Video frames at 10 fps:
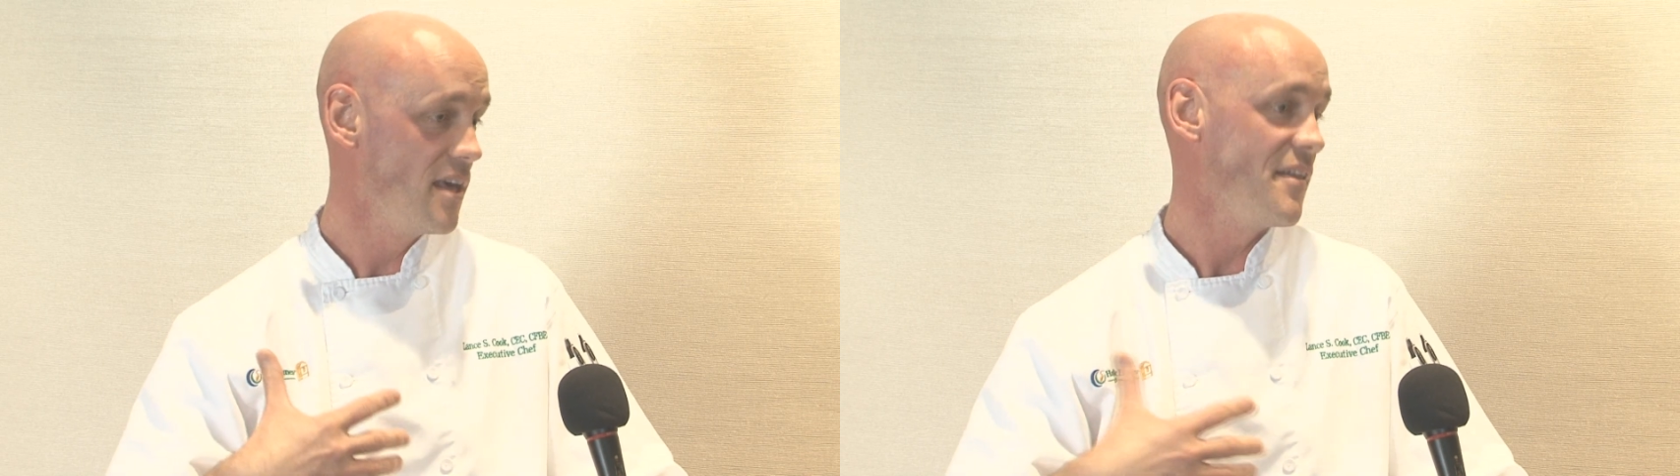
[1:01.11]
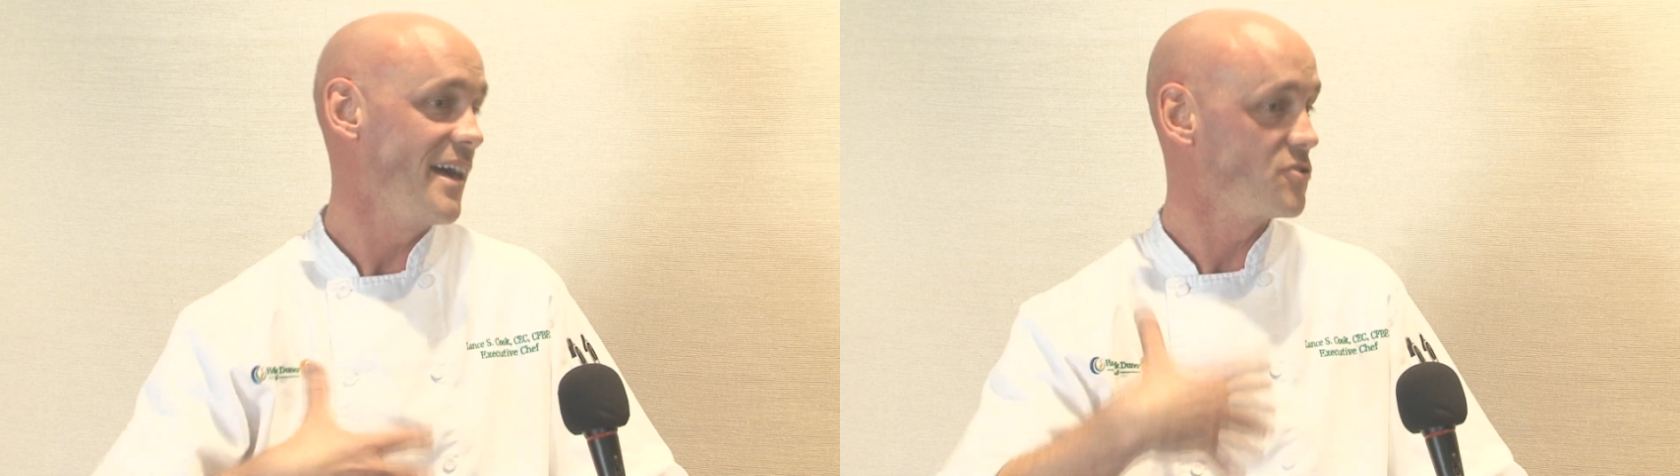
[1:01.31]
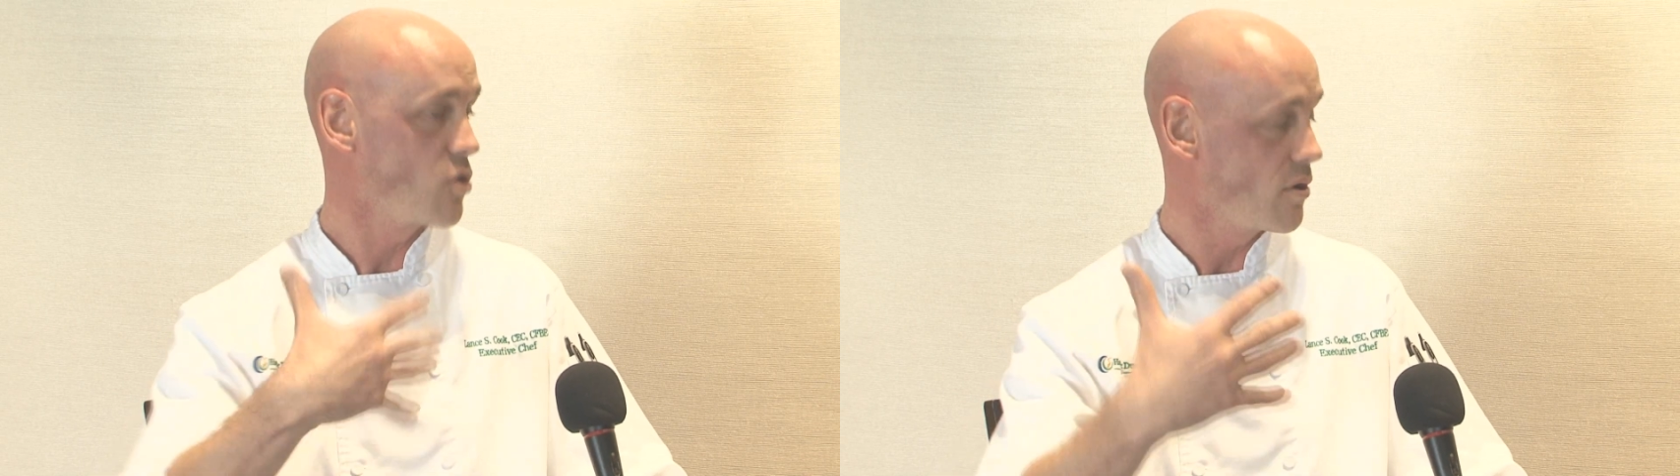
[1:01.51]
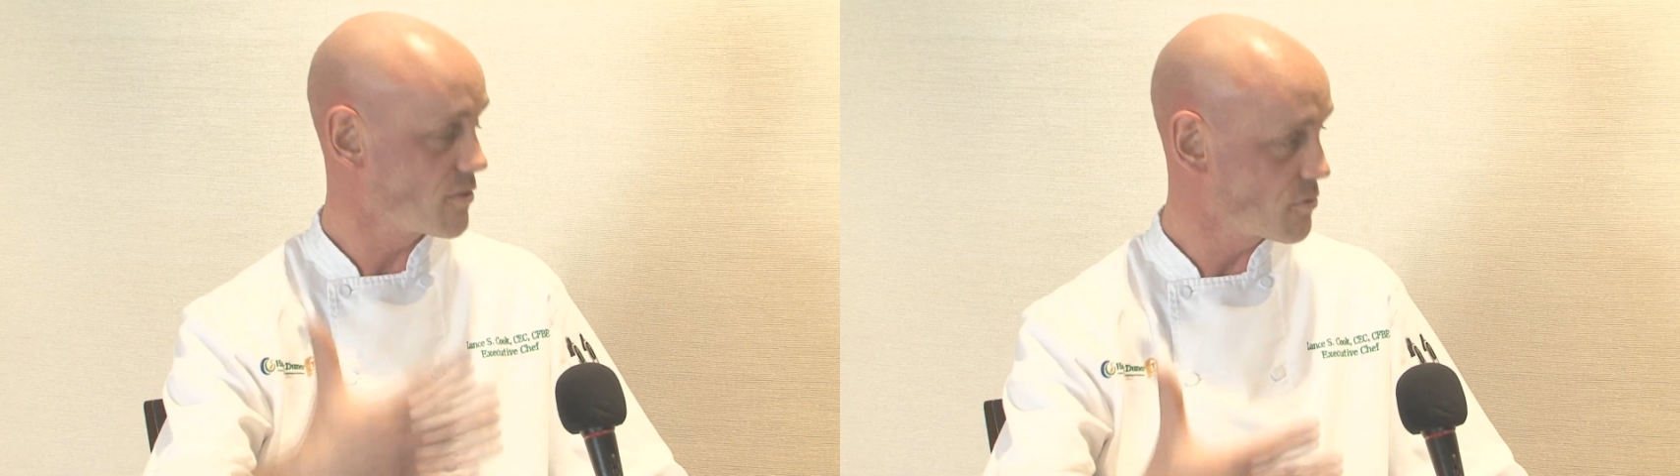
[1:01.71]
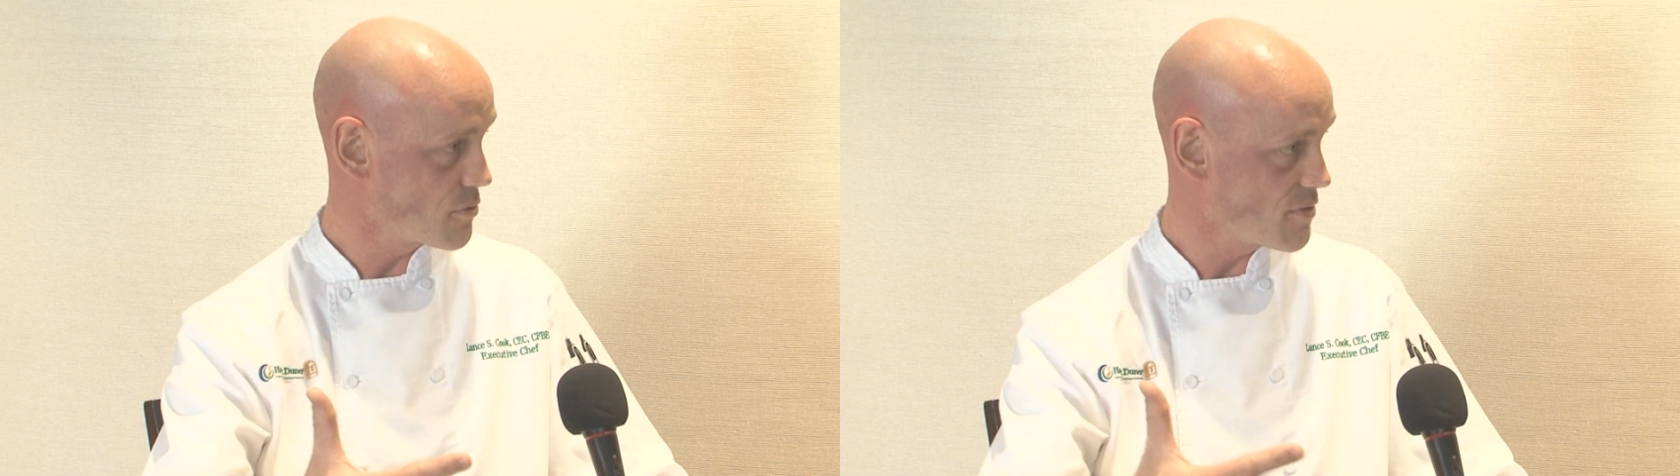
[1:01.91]
that has gone
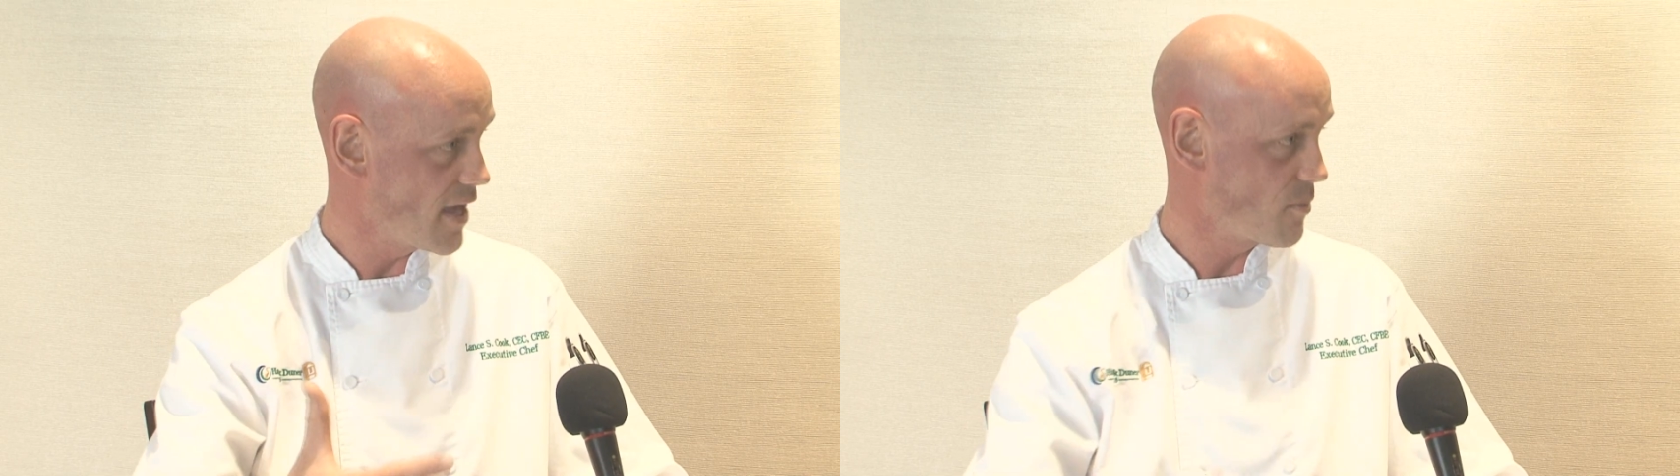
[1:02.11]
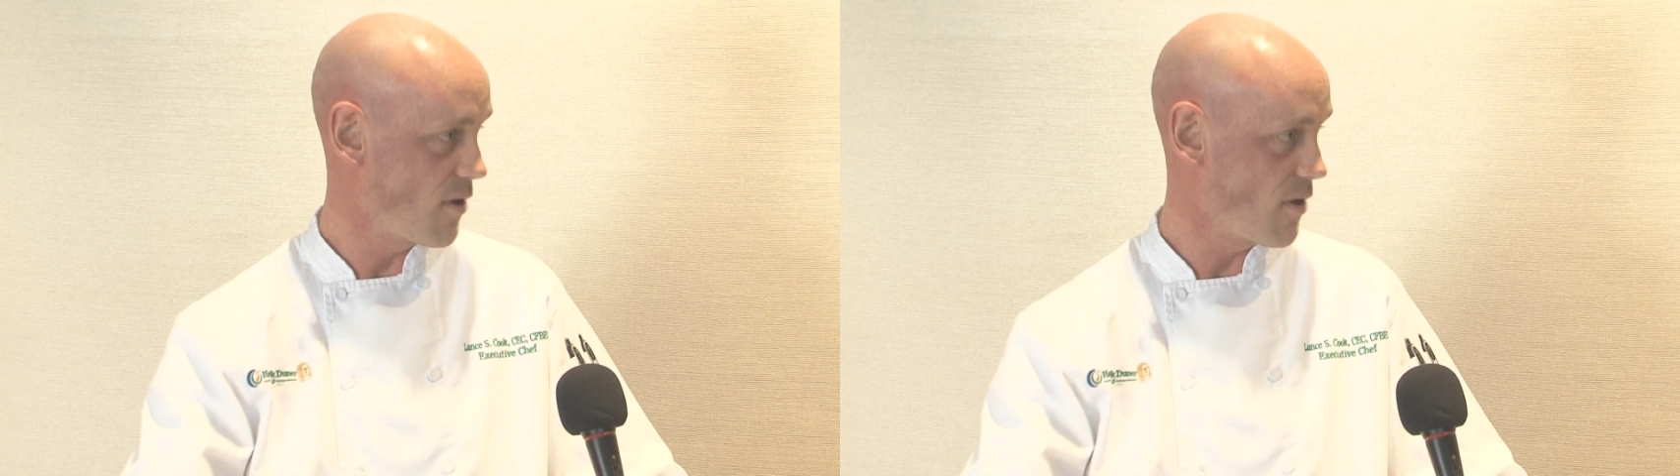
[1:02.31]
through that